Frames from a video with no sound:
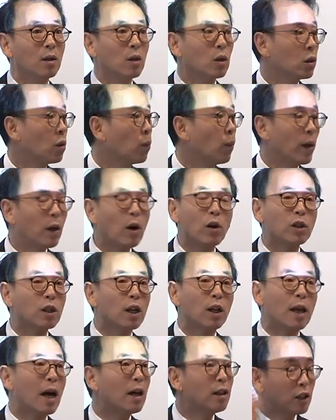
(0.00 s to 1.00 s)
So because
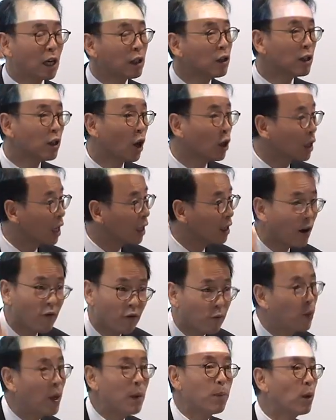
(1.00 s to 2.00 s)
there are just not
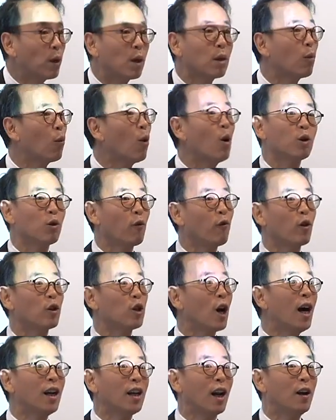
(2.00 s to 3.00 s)
enough people in the world for
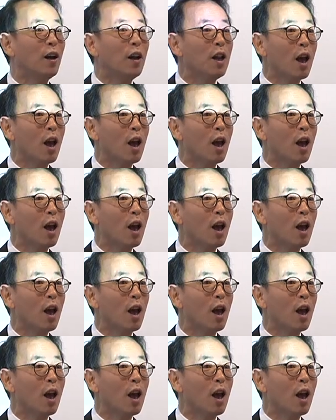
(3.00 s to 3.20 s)
China.